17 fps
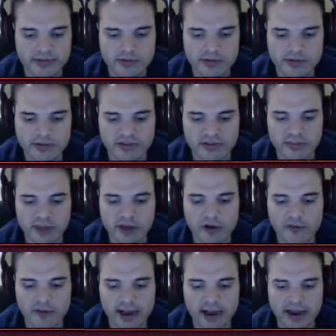some health
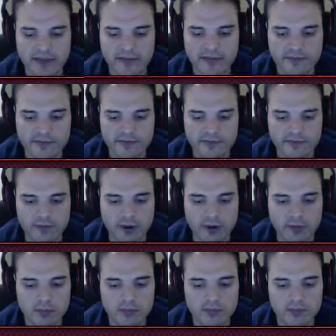back
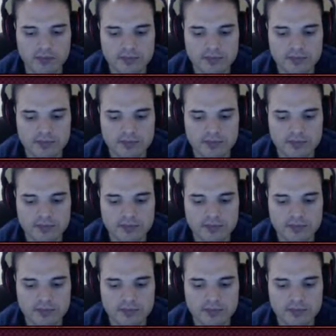from